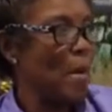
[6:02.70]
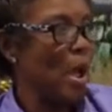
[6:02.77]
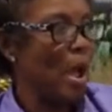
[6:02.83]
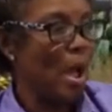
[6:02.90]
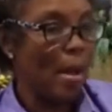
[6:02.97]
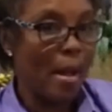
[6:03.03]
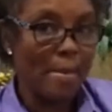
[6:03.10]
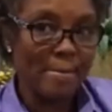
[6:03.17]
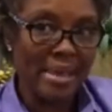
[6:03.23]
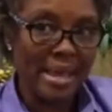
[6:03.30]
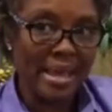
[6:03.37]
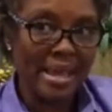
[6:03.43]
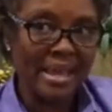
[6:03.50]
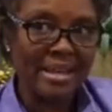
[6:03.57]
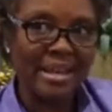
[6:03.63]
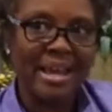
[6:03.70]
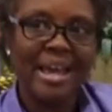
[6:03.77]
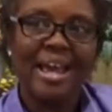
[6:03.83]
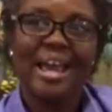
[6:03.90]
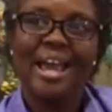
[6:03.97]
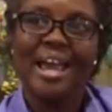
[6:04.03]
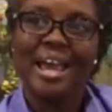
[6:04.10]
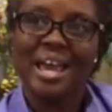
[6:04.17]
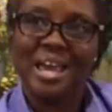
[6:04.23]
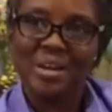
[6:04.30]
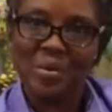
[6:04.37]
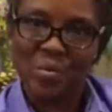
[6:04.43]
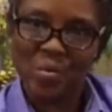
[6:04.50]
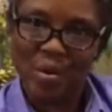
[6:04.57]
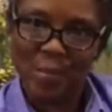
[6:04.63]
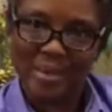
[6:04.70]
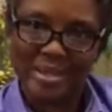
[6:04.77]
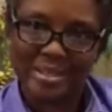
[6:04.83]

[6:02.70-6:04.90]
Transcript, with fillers: a man and a woman.